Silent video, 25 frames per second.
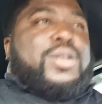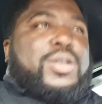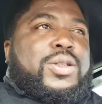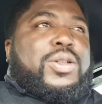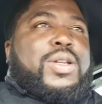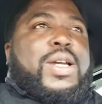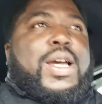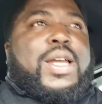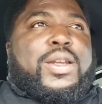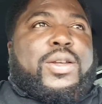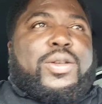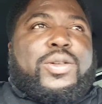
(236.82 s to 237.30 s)

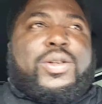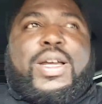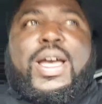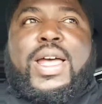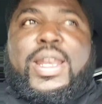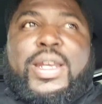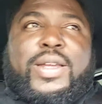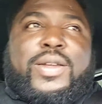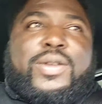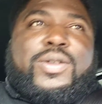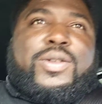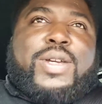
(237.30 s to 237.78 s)
you gotta
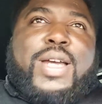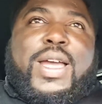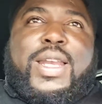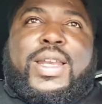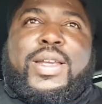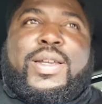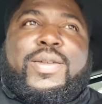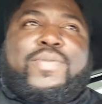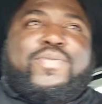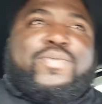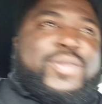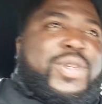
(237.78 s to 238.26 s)

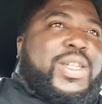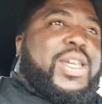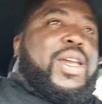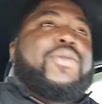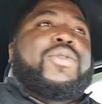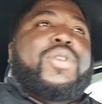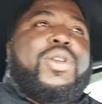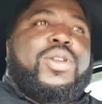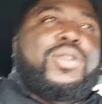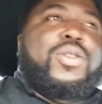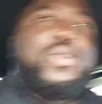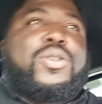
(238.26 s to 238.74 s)

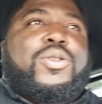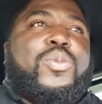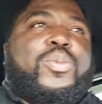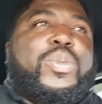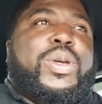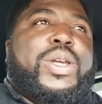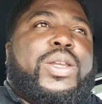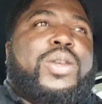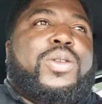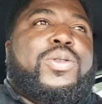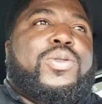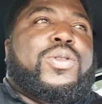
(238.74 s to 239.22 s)
give it a little
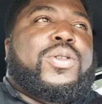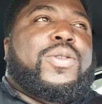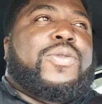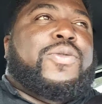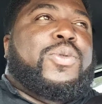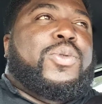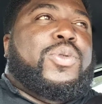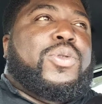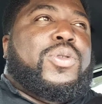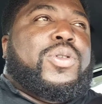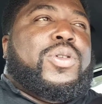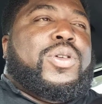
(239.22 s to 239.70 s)
bit in order
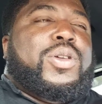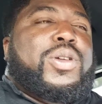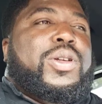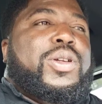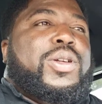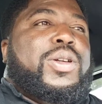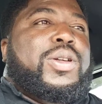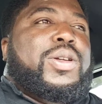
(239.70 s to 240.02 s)
for